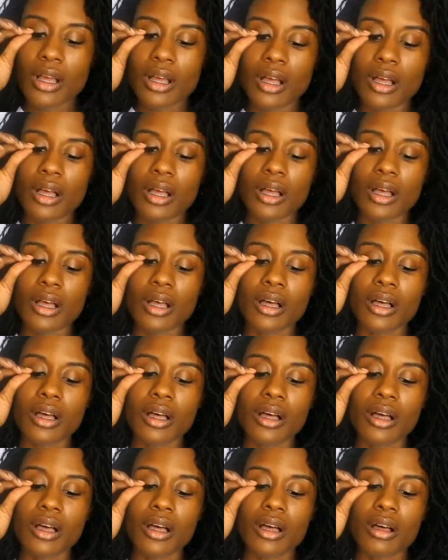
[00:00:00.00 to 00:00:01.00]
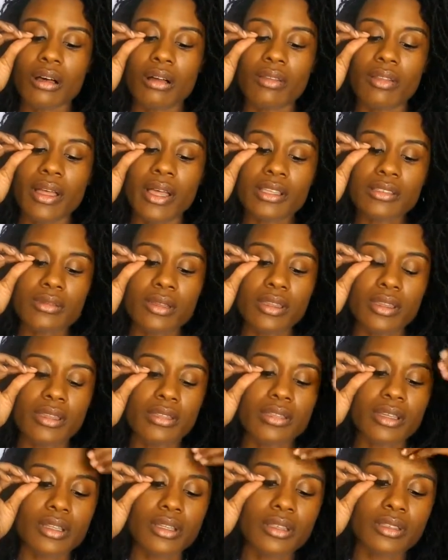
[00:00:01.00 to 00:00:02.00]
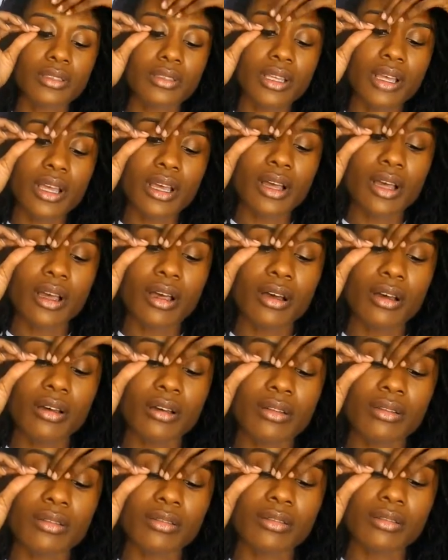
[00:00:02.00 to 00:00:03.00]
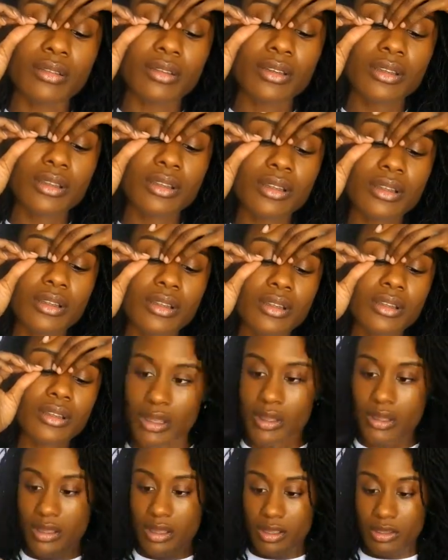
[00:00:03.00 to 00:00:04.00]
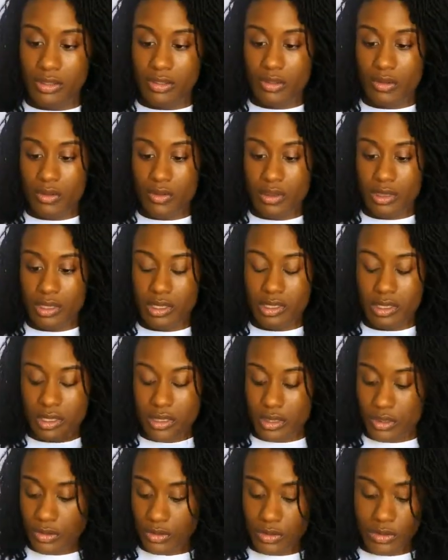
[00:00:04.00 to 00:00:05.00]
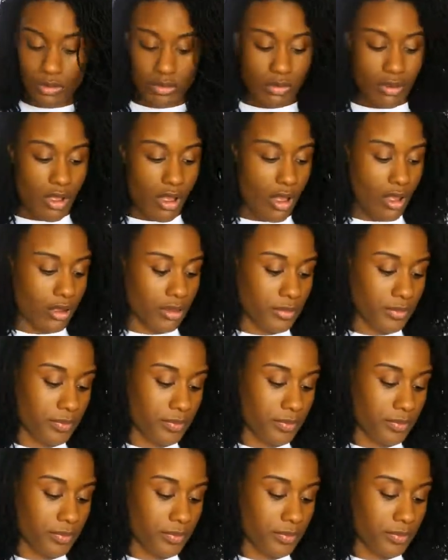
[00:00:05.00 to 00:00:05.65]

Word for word: oh, that's why they say look down. Okay, so it's a little too long.